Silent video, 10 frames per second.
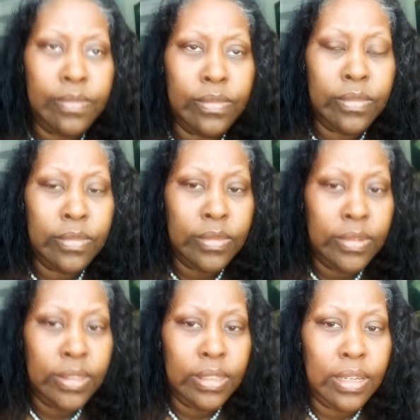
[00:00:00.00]

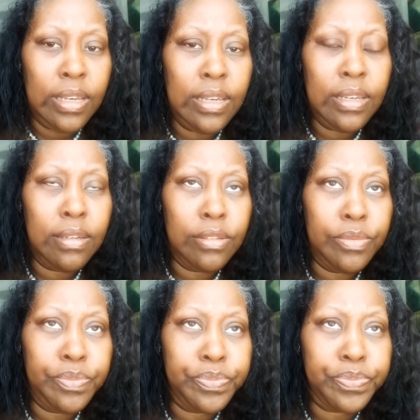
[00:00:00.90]

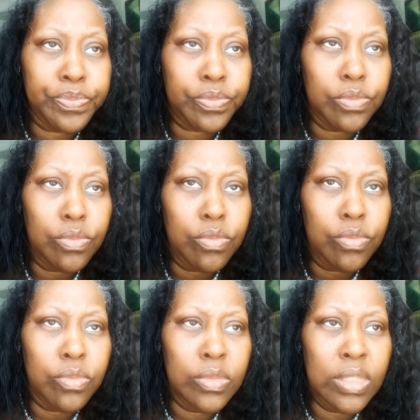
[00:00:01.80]
No one is speaking in this clip.